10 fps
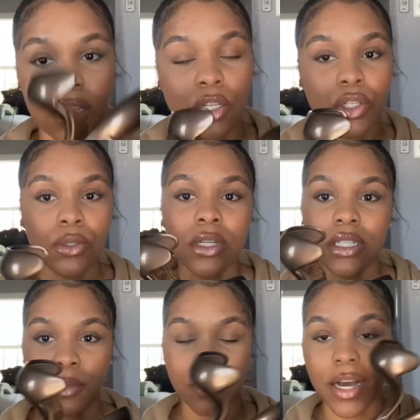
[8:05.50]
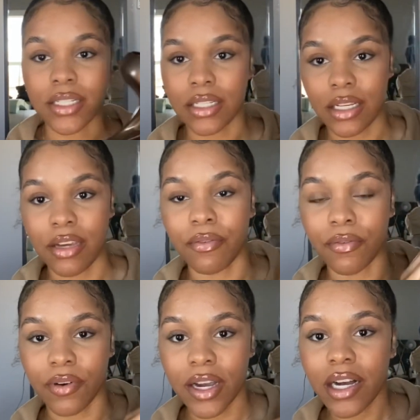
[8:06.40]
shoes are surprisingly
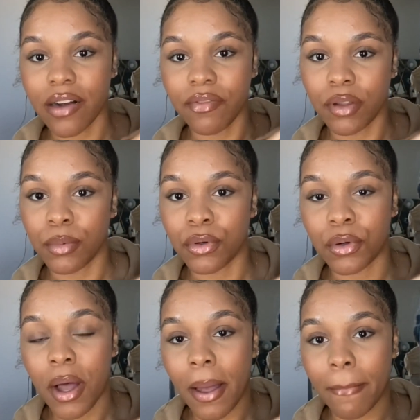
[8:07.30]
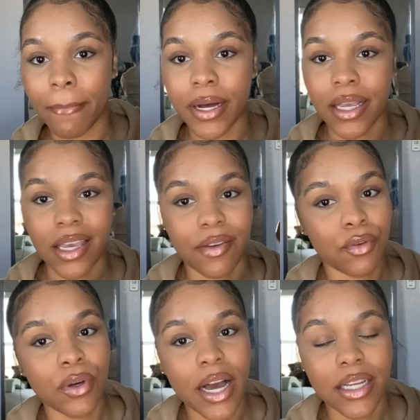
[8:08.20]
very comfortable, but if you
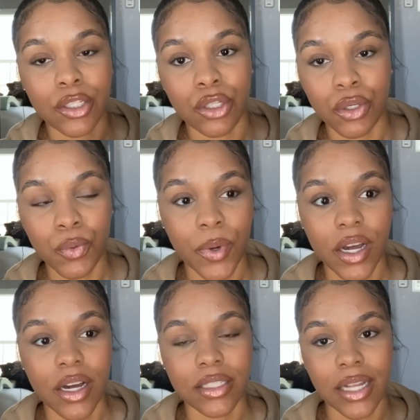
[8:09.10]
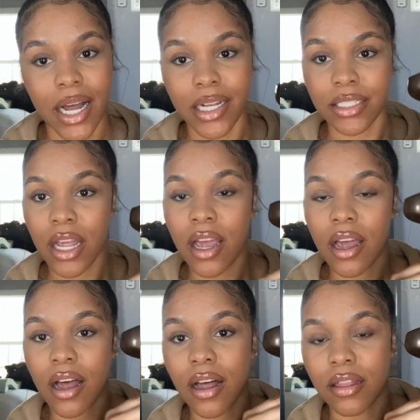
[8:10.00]
guys do wear a size
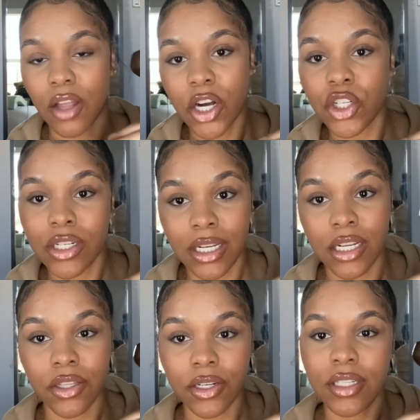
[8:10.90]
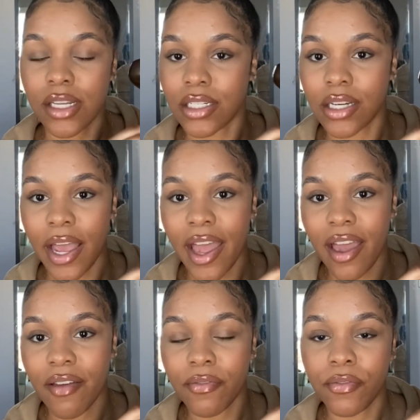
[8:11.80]
larger than a
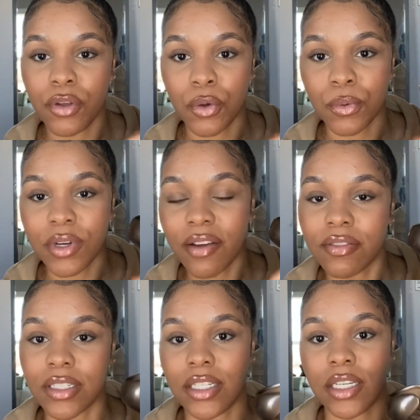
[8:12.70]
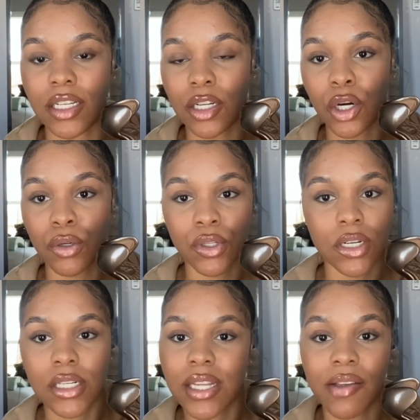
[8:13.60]
36.5, you will definitely need to go
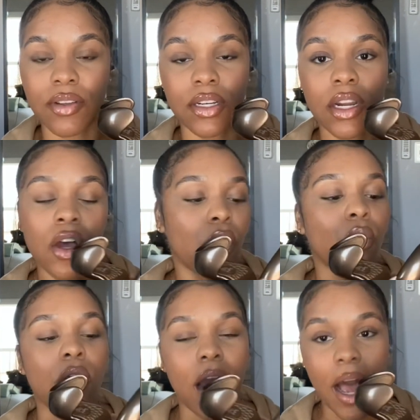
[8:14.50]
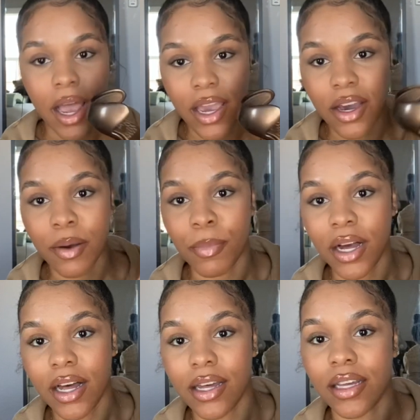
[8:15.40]
37 or higher,
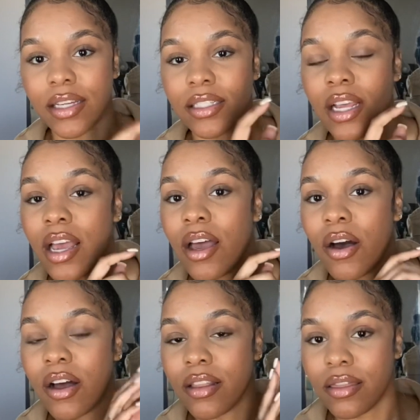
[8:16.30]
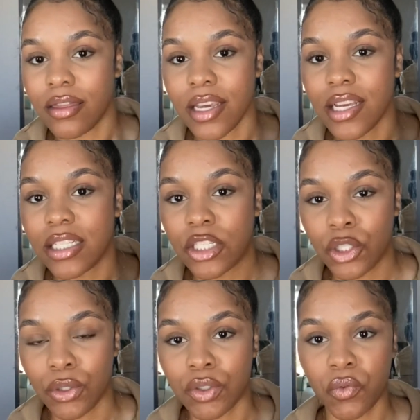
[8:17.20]
because these
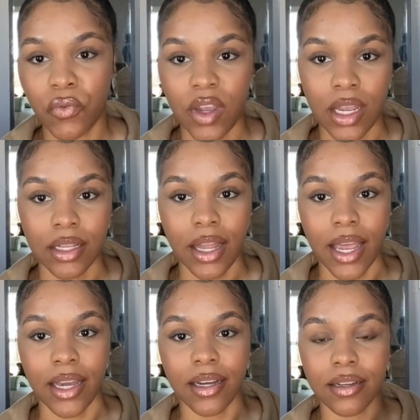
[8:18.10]
shoes fit like